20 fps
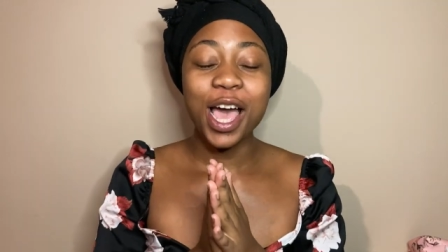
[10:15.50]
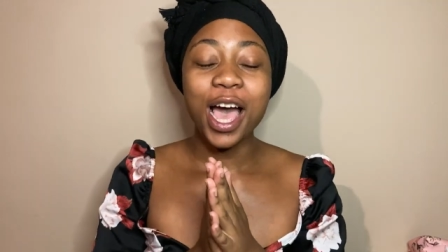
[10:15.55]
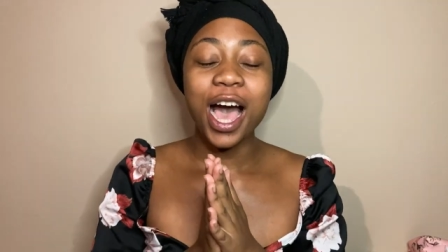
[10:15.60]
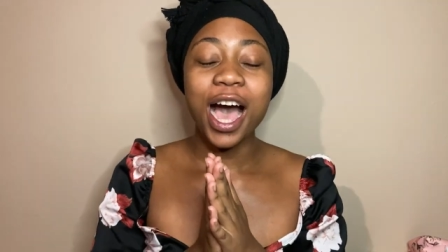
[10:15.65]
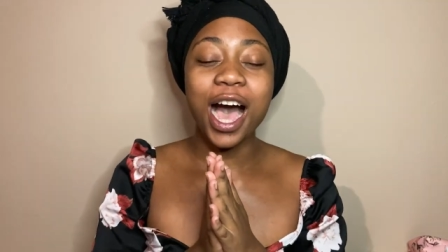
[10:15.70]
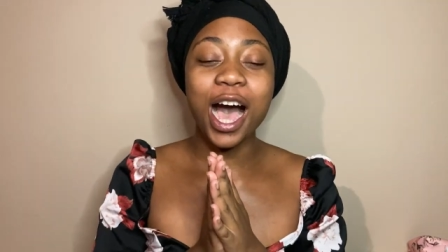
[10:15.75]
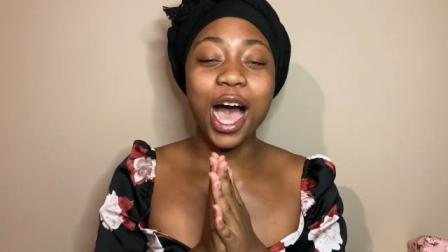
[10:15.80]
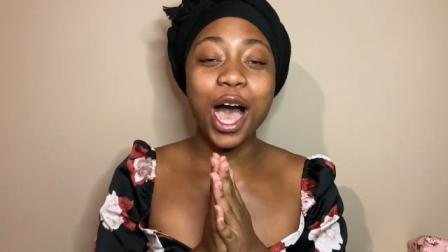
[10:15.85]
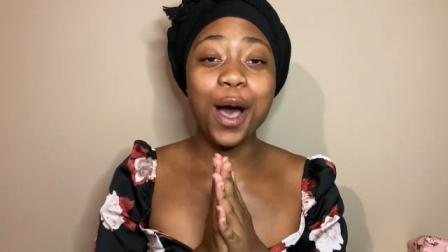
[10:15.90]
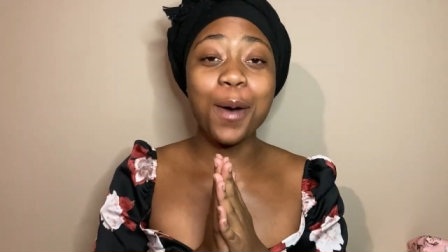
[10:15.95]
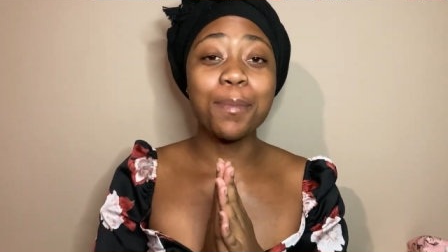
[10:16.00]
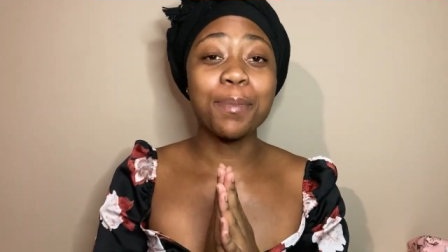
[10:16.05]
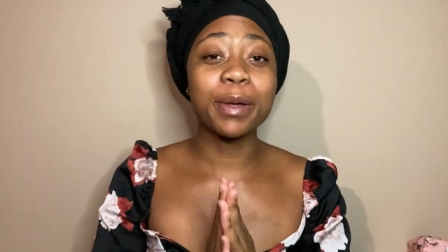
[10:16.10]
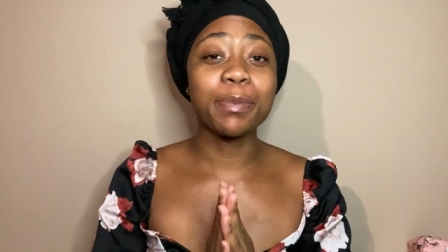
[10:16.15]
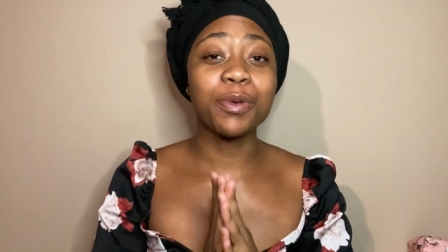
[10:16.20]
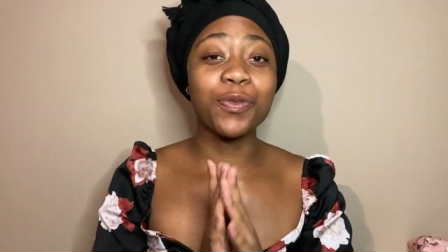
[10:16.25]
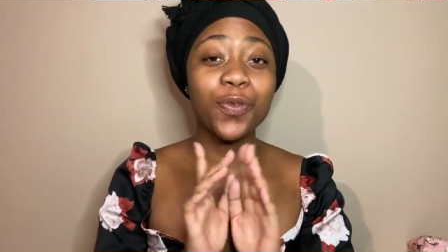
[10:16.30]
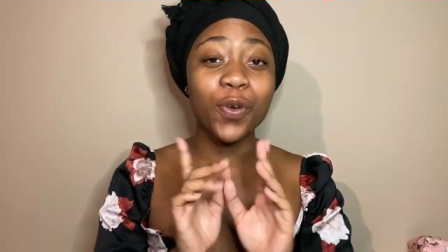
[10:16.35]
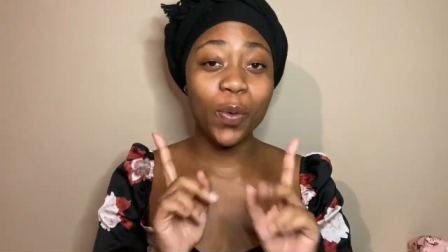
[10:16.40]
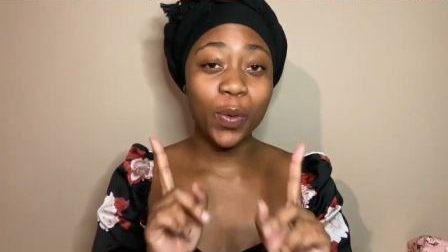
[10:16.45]
But
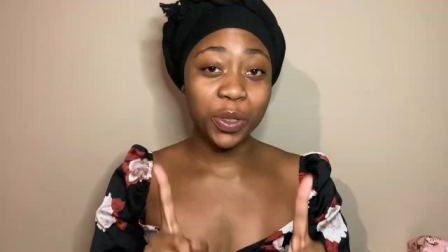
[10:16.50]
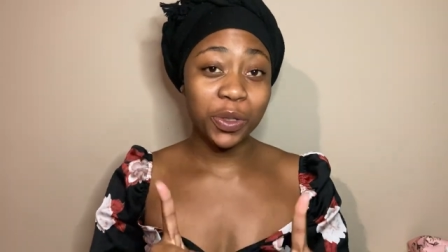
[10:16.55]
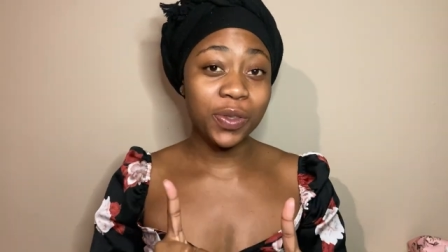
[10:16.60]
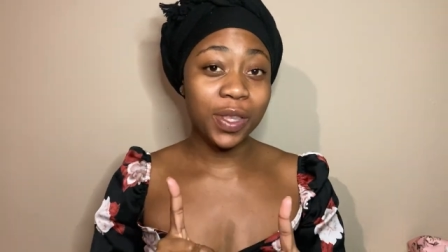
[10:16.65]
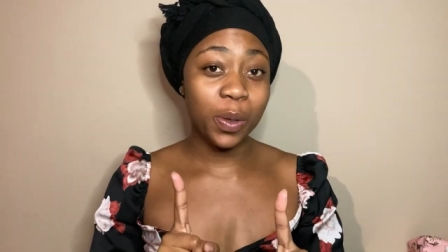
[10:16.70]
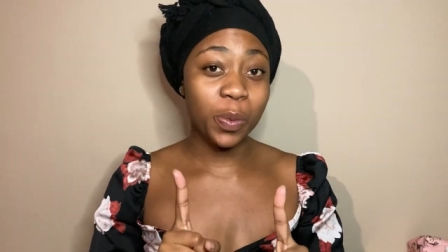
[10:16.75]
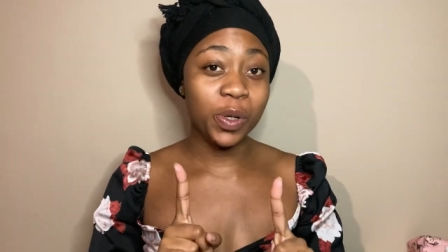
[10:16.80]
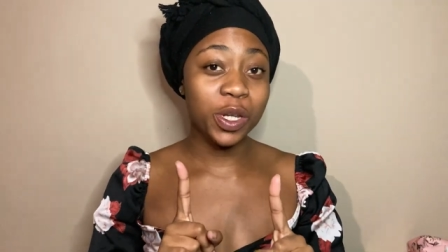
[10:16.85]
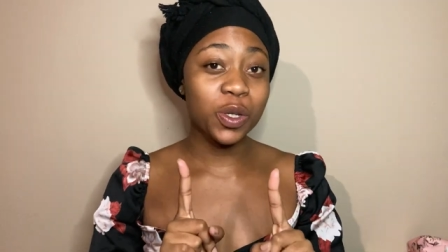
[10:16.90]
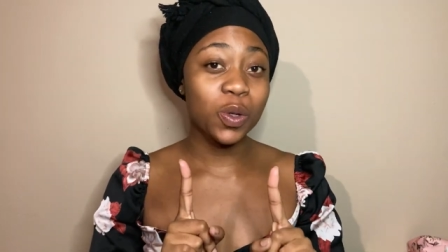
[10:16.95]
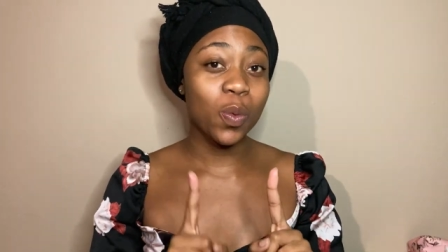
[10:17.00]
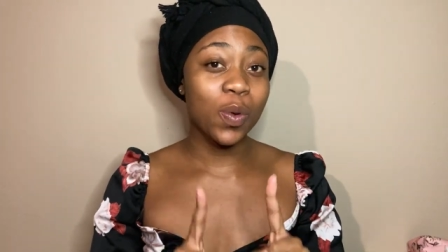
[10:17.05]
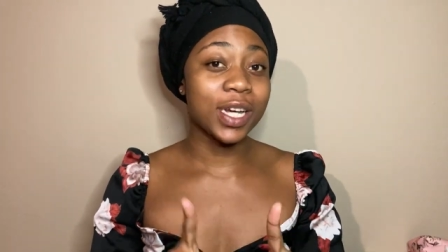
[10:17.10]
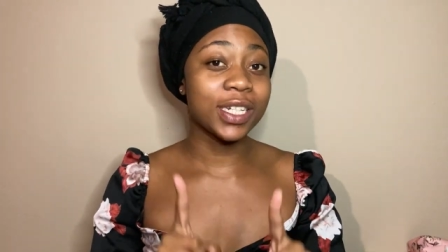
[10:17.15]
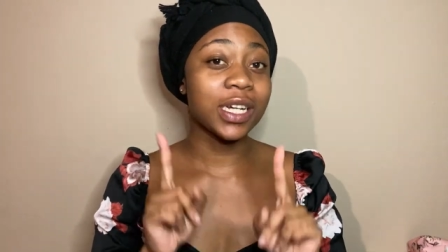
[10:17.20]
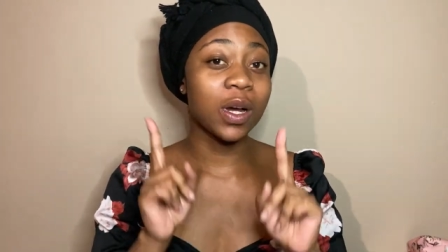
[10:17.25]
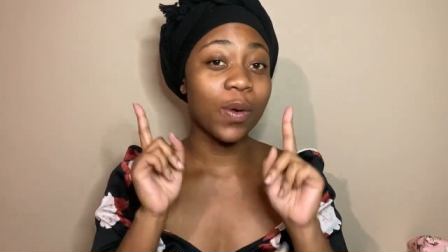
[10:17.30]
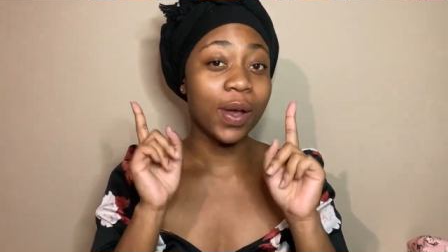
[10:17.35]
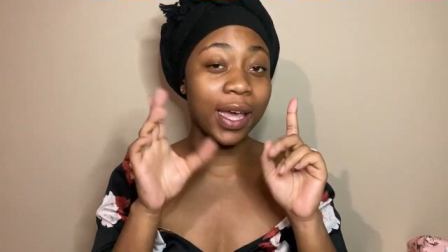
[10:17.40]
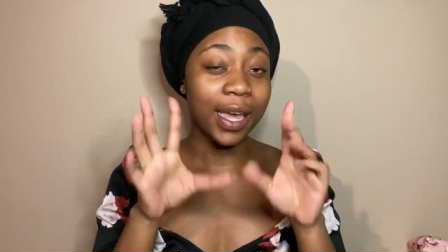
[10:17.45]
before we do that, we need to wash
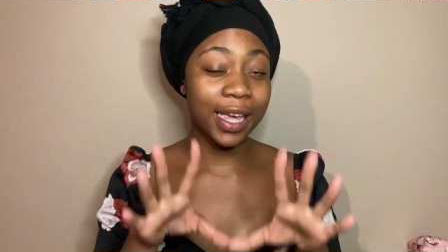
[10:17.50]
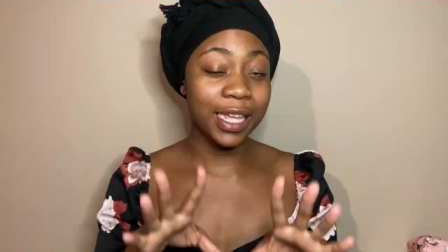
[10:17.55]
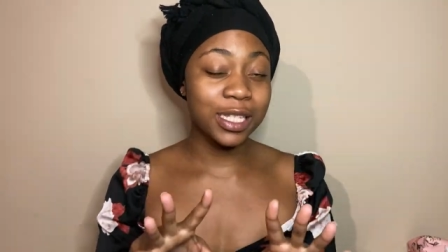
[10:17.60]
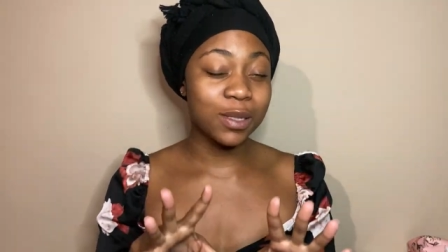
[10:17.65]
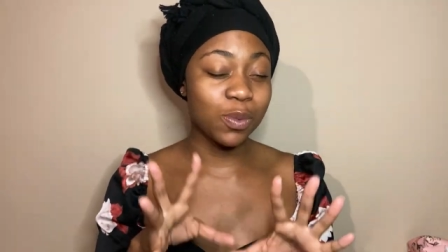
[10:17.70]
our hands,